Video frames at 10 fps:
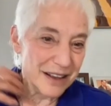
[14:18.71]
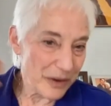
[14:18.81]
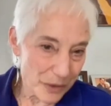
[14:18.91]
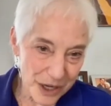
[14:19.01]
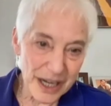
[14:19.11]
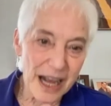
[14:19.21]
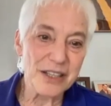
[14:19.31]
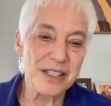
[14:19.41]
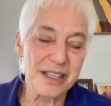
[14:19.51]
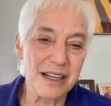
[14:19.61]

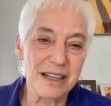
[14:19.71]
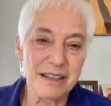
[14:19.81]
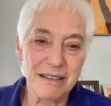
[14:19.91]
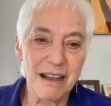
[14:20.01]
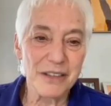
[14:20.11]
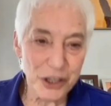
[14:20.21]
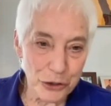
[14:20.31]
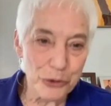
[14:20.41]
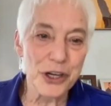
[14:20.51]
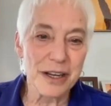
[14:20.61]
organized a
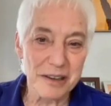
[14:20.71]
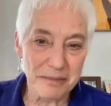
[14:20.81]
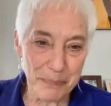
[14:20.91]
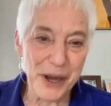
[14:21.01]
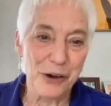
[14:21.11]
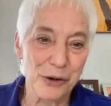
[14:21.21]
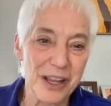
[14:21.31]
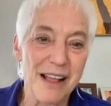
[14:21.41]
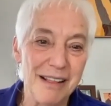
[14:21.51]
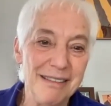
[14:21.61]
union
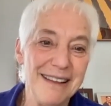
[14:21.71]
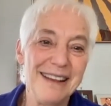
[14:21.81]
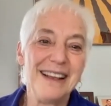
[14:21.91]
parallel